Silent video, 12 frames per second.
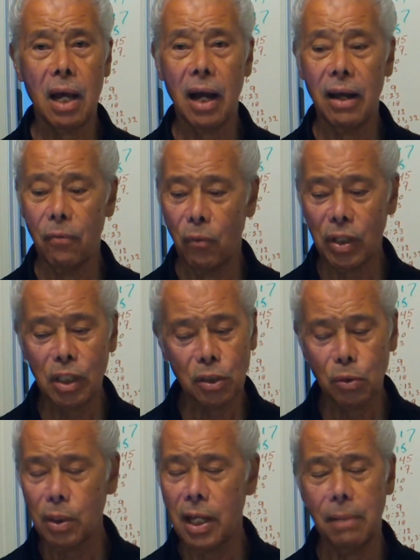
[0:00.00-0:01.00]
I witnessed
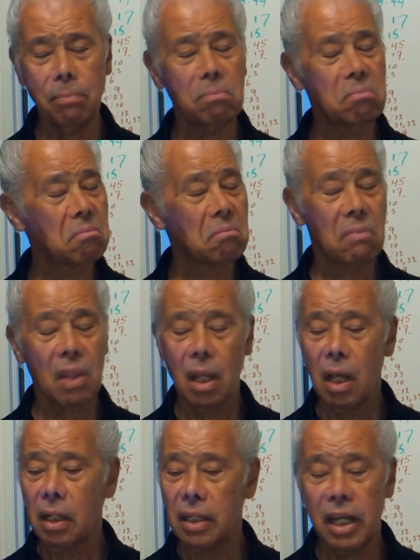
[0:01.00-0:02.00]
to them,
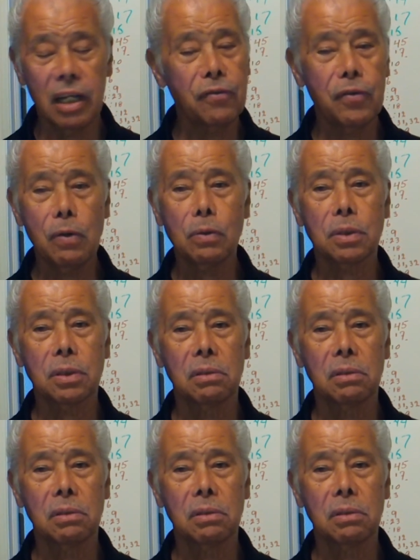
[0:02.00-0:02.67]
they refused.